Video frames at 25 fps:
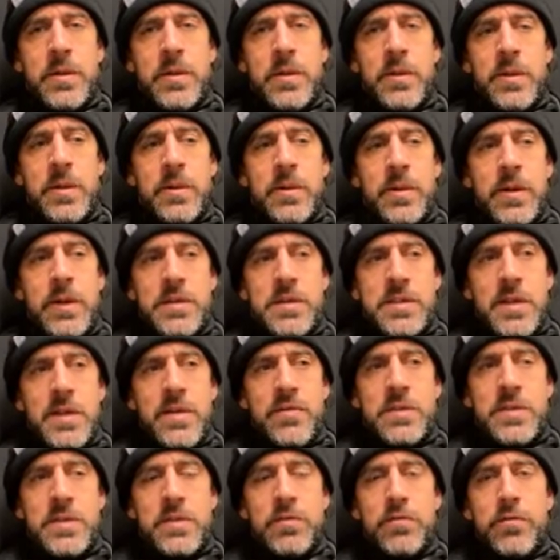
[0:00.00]
You know, they were at
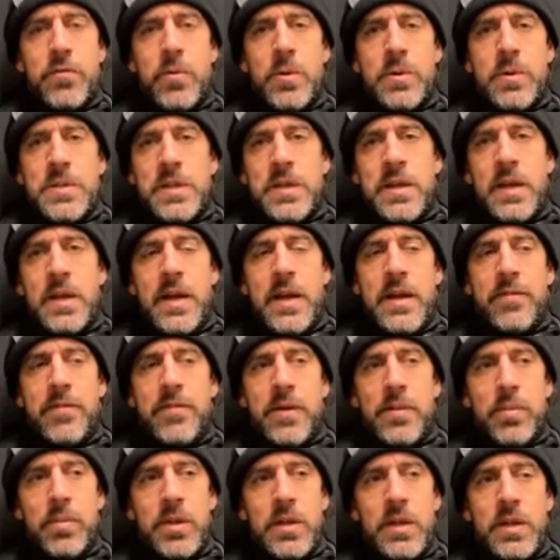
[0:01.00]
17, 14 and a half,
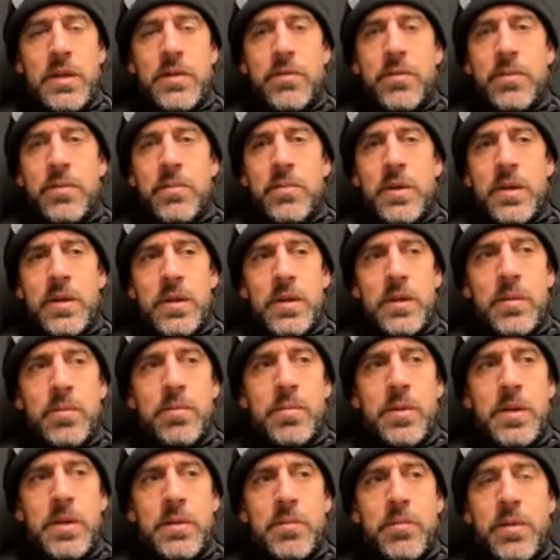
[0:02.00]
I believe, and we ended up
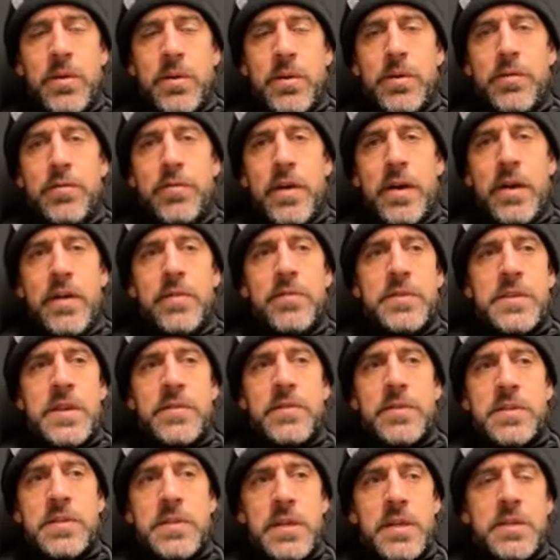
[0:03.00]
leaving 35,
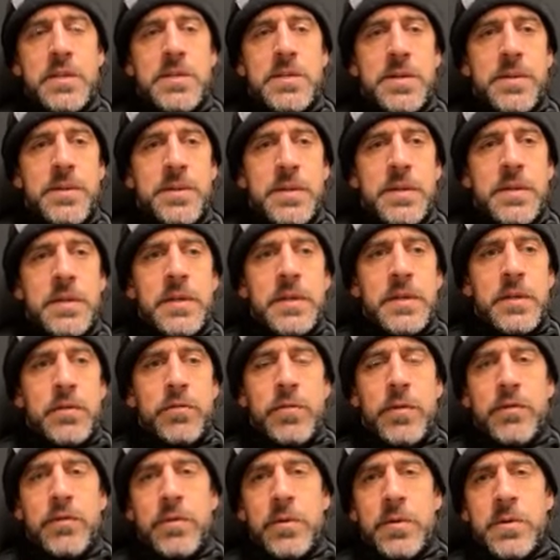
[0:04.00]
17. So
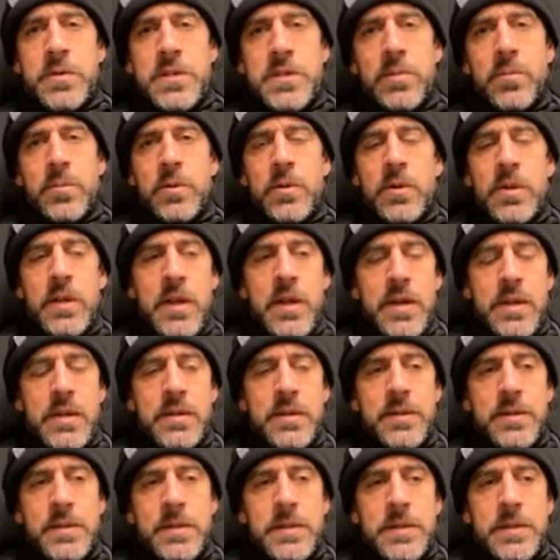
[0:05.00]
felt very similar to that,
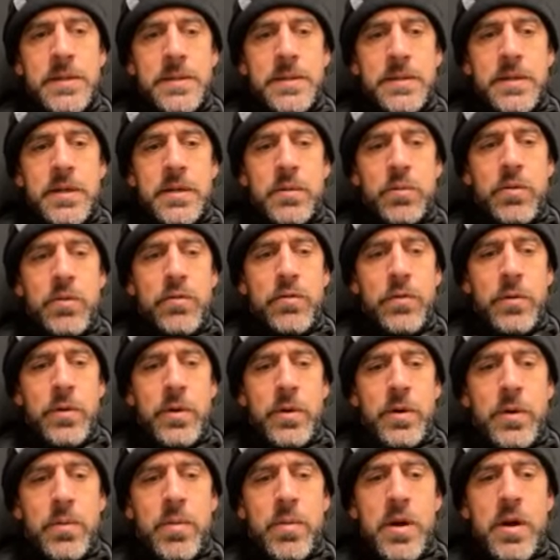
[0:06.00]
and we feel
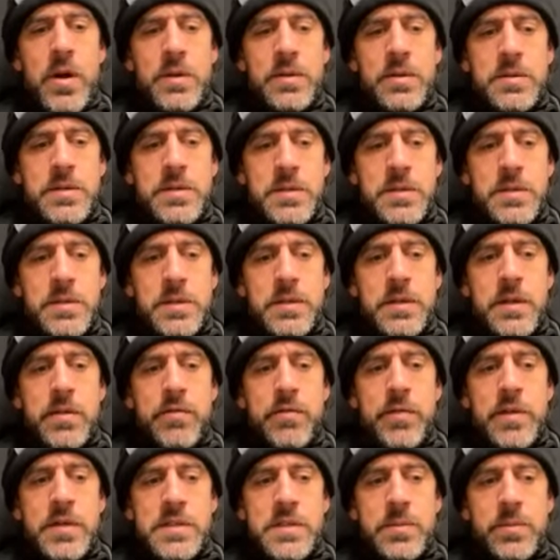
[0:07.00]
good about
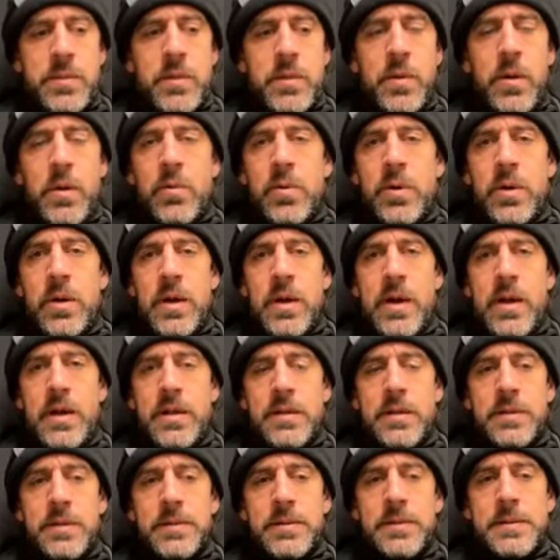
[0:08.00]
offensively where we're at
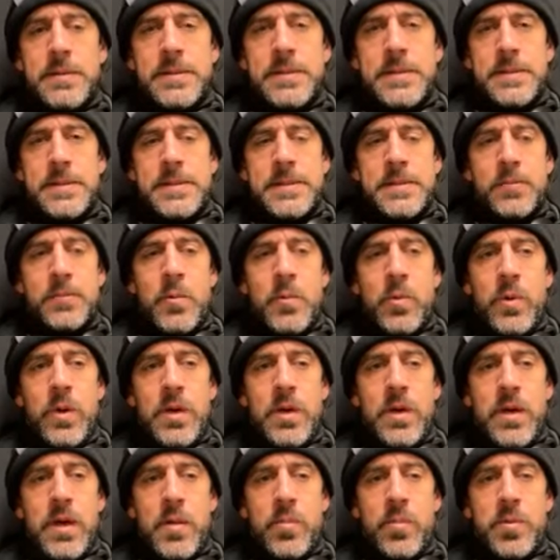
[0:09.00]
and what we
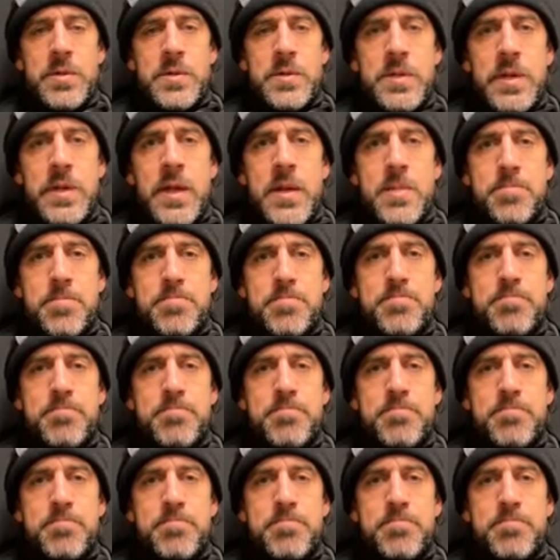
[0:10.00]
accomplished today.